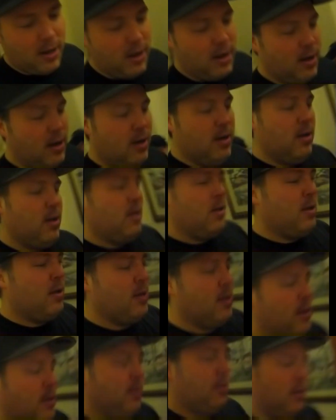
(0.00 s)
Uh,
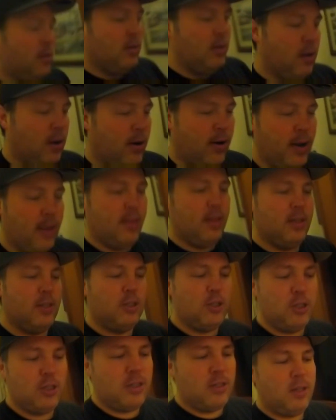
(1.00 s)
all right, this
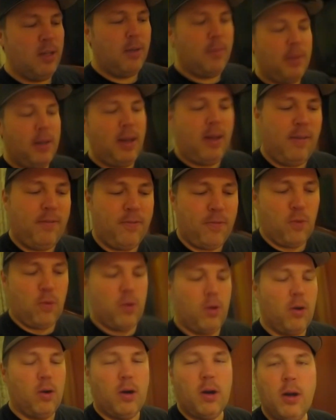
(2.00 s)
is just the update
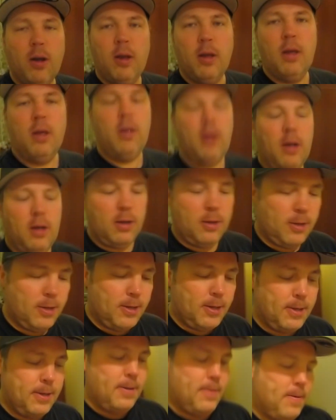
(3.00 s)
for
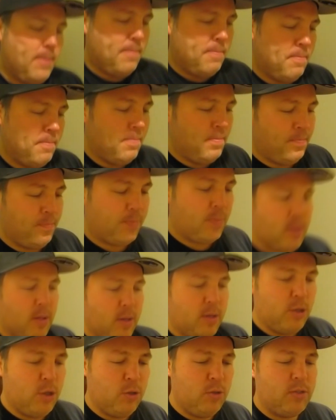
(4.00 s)
um,
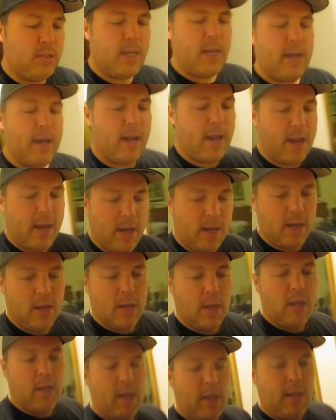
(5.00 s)
Tuesday night.
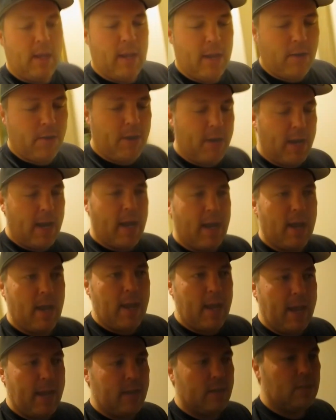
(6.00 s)
Harry and I
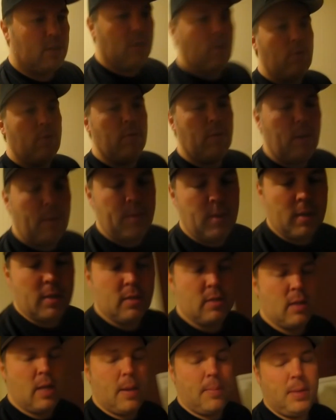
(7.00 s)
had a slow, uh,
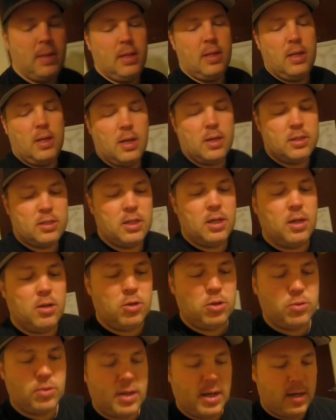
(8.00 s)
the, I mean, the uh,
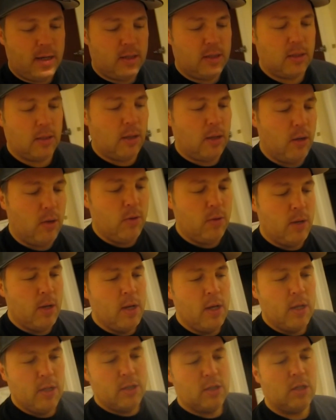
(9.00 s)
signals were kind of slow,
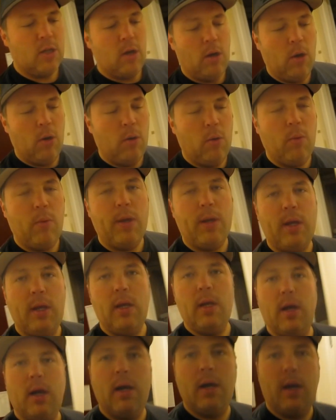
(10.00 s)
so
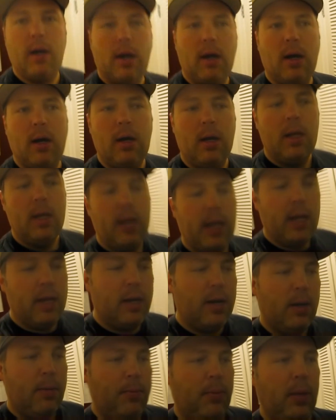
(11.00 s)
we uh,
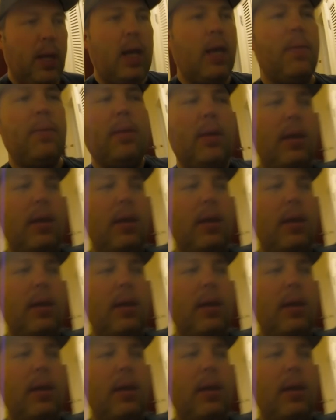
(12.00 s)
ended up playing the